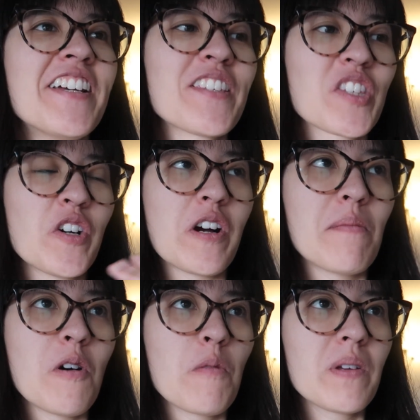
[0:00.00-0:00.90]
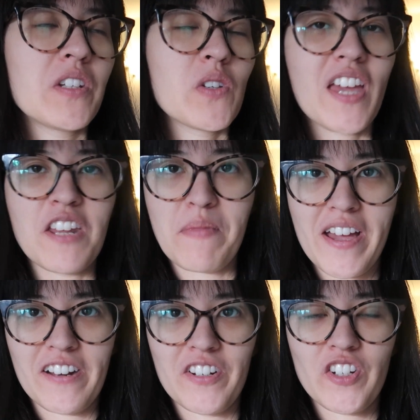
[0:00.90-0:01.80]
So I'm hoping to gain my
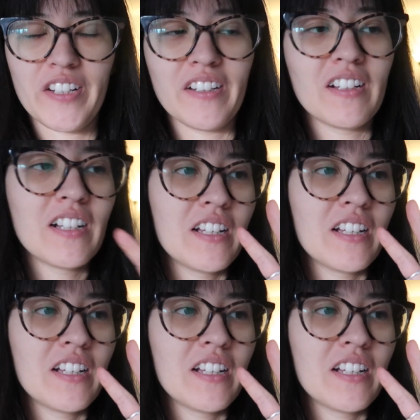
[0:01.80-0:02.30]
energy,